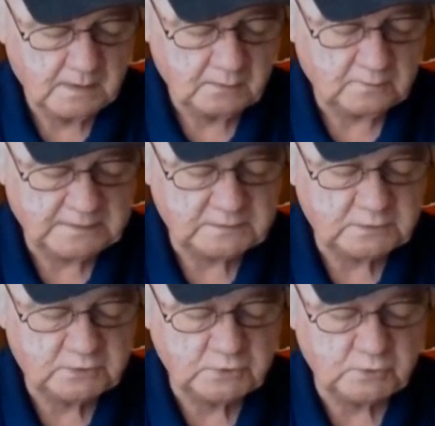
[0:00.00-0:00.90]
Race
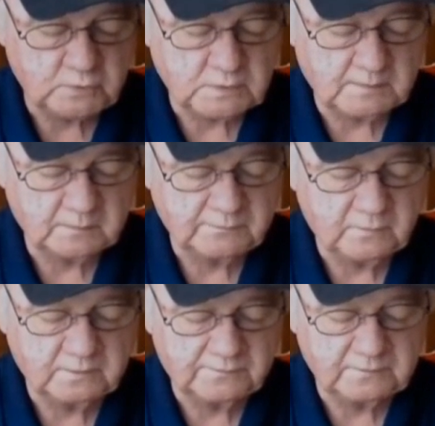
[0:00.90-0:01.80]
2, number
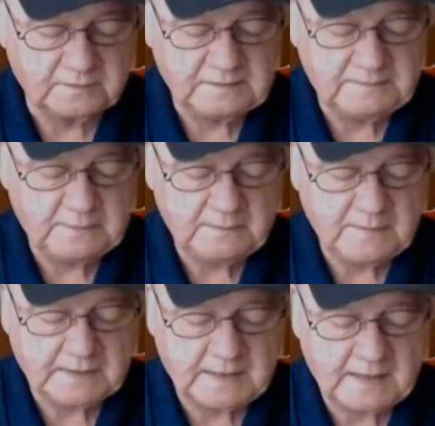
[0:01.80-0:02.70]
4, Felipe
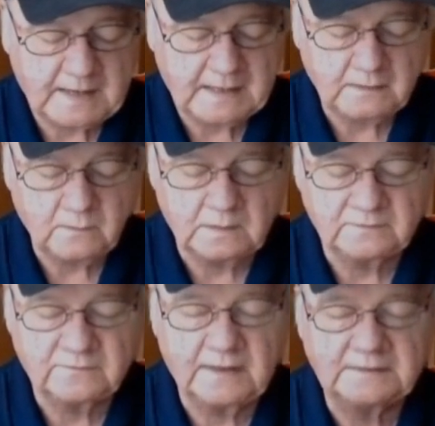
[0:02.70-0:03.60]
McKay
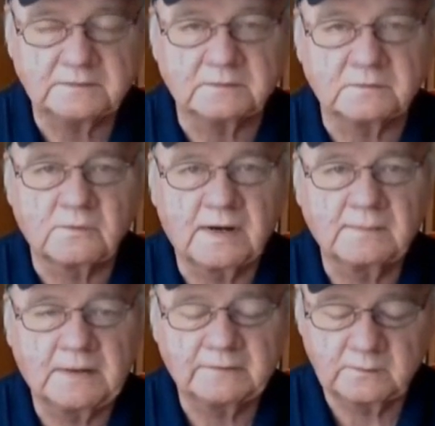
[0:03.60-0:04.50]
qualifies as a
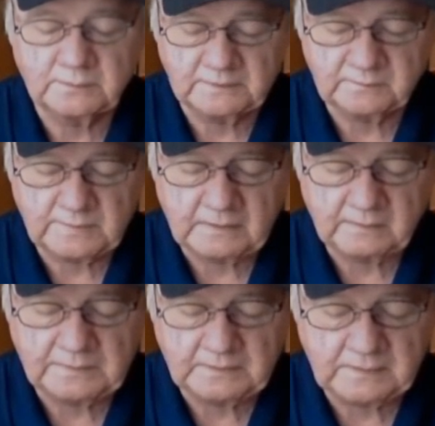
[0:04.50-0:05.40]
Trackmaster Plus
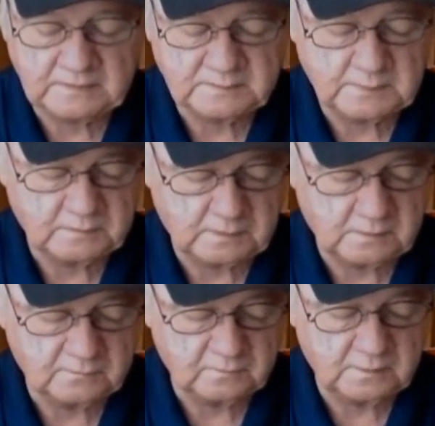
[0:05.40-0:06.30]
Power Pony as both the
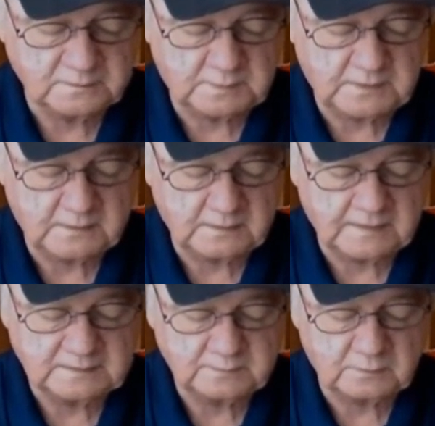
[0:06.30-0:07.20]
overall speed and
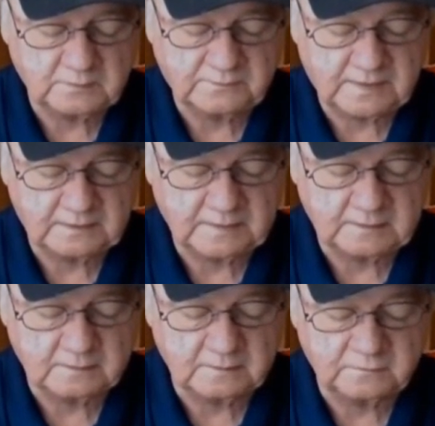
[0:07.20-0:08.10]
class profile
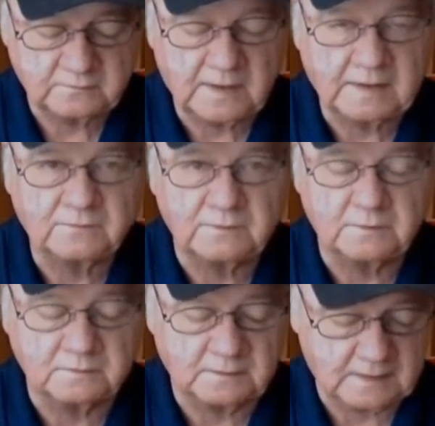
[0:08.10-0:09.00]
leader in his trotting
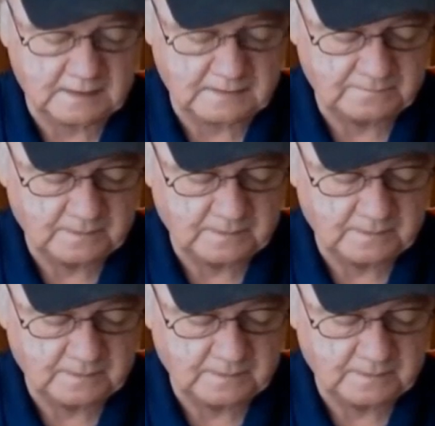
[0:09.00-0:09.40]
field tonight.